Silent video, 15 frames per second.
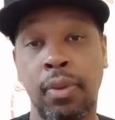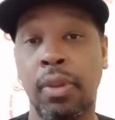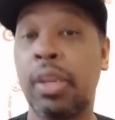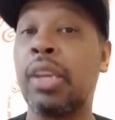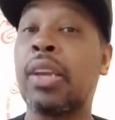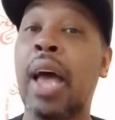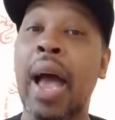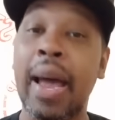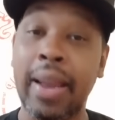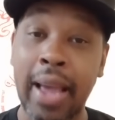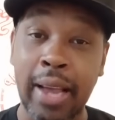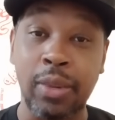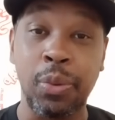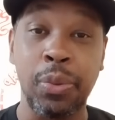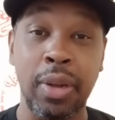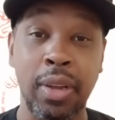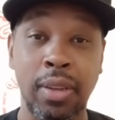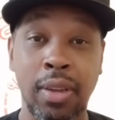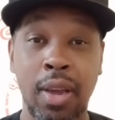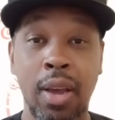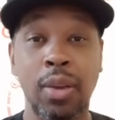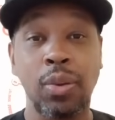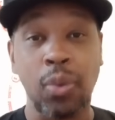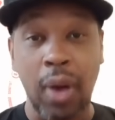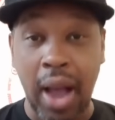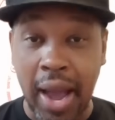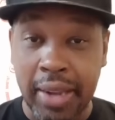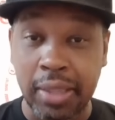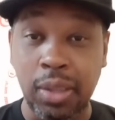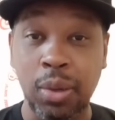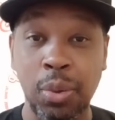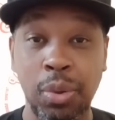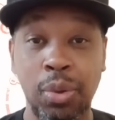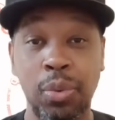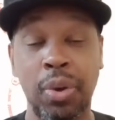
Just Hot asked you this. So Hot accused